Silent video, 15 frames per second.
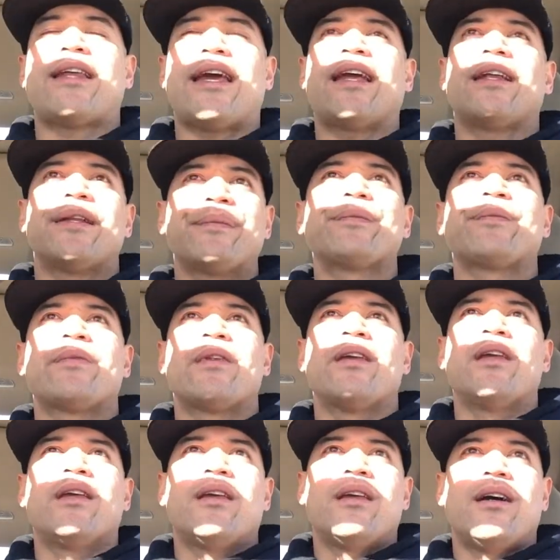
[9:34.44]
that
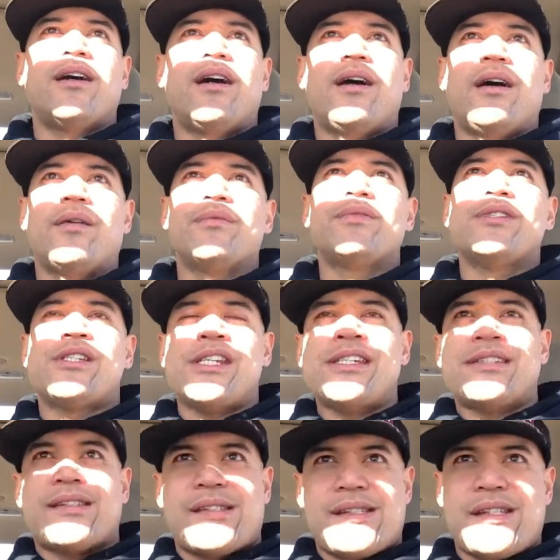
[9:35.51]

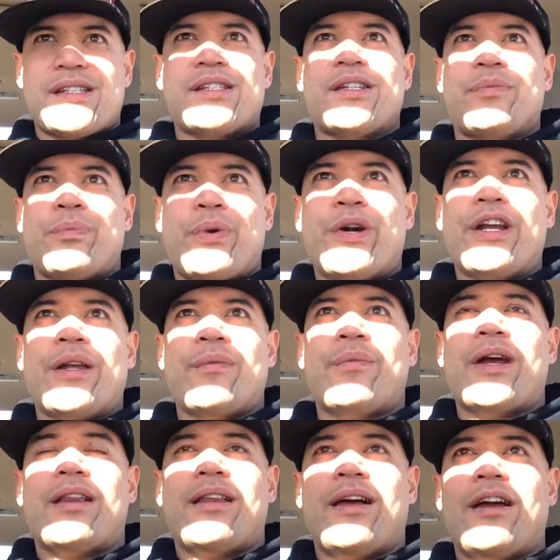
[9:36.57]
Jesus is important in
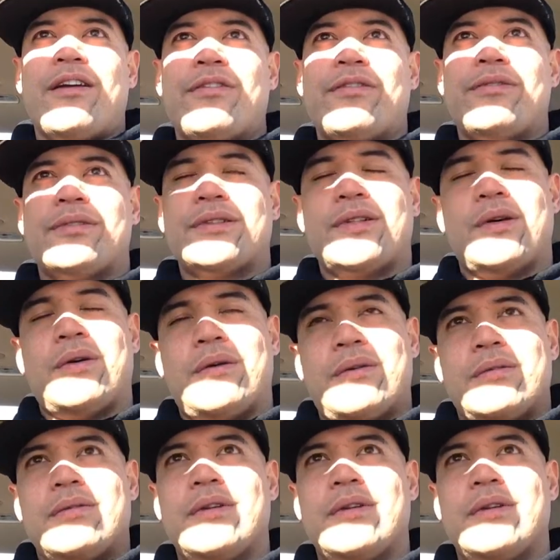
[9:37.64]
my life. So